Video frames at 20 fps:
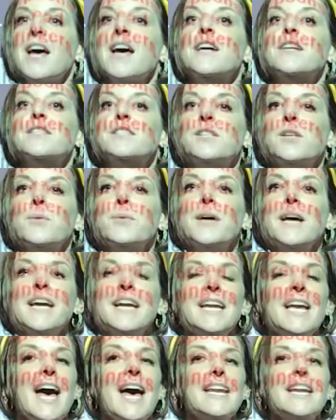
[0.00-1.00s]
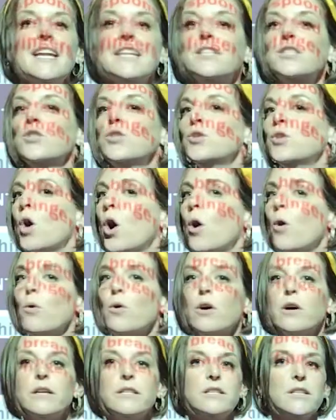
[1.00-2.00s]
So again, it's so
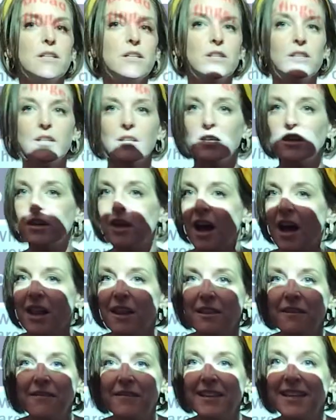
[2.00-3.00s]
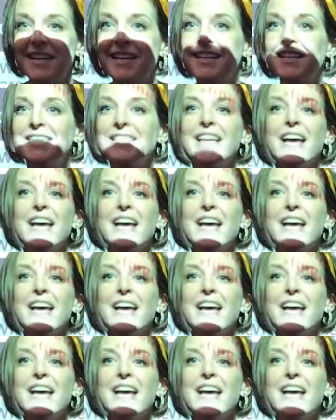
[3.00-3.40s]
good to learn all of this